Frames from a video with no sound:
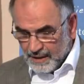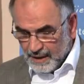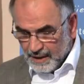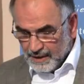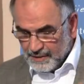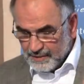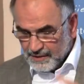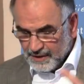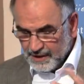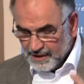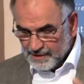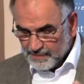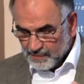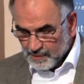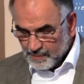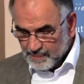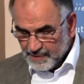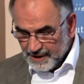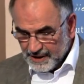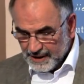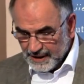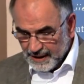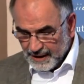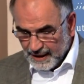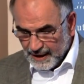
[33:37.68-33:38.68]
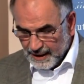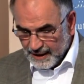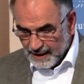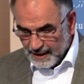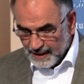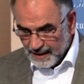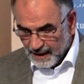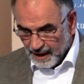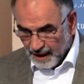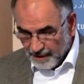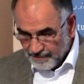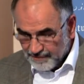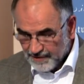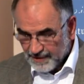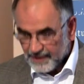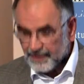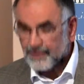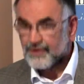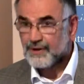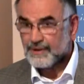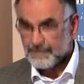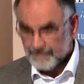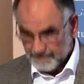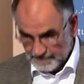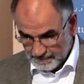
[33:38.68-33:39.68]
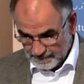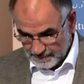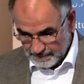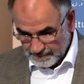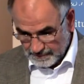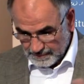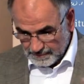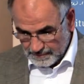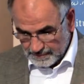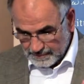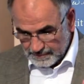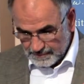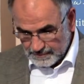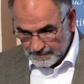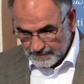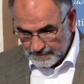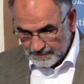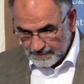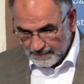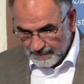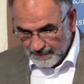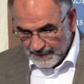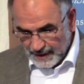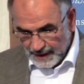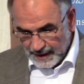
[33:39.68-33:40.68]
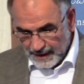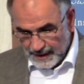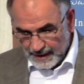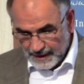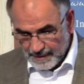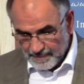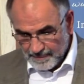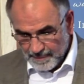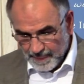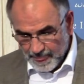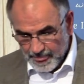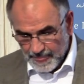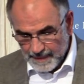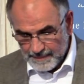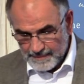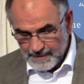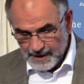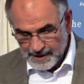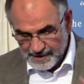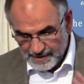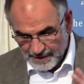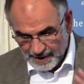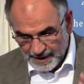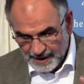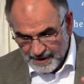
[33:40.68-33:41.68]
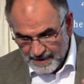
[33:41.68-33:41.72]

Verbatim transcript: These would be offered, sorry,